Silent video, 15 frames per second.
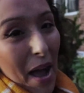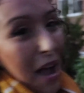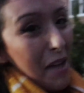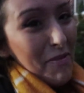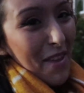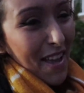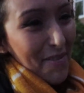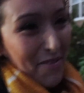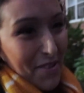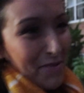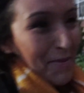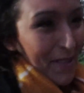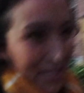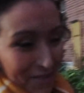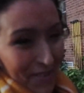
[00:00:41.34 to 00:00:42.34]
Uh, not me,
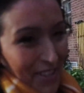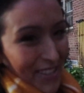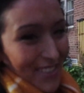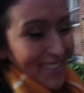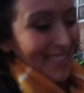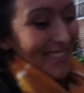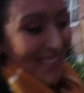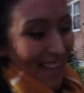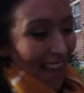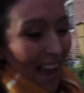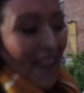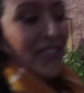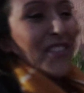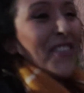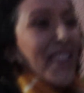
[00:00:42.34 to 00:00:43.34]
mis amigos. I
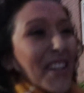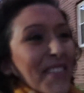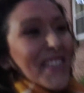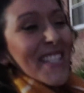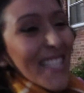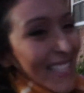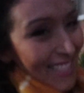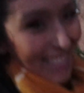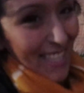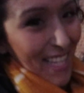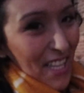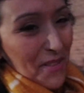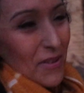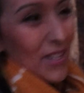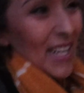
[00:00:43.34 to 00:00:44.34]
have to wake up at six o'clock
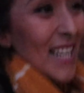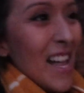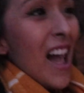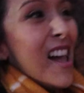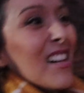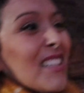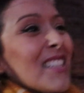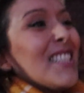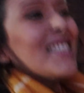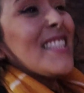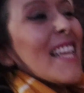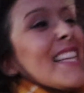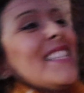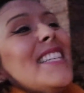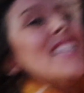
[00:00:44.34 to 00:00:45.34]
in the morning to
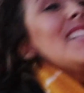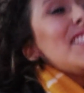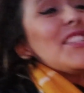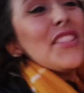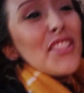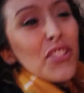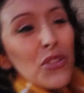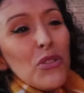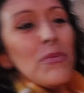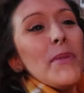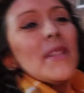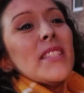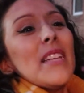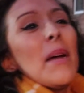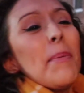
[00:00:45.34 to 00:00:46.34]
take Ziana to the school
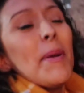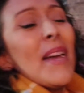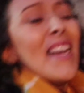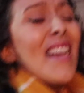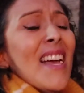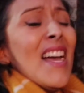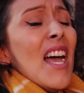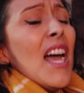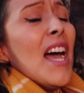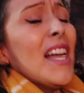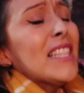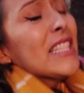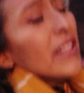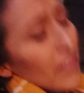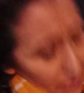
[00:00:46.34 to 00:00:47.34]
bus stop
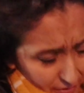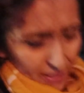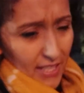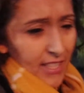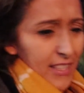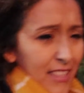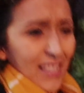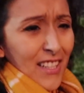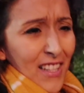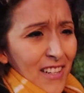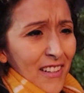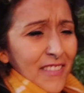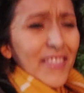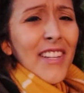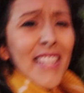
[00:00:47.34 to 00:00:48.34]
at seven fifteen.
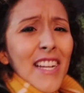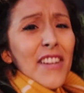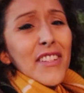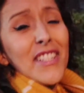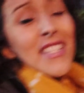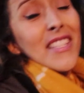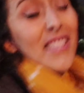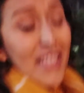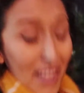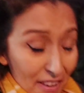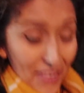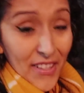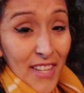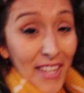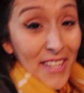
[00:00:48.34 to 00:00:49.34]
Right now it is
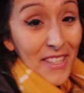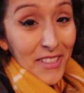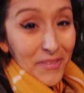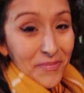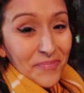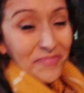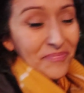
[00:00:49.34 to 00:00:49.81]
seven A M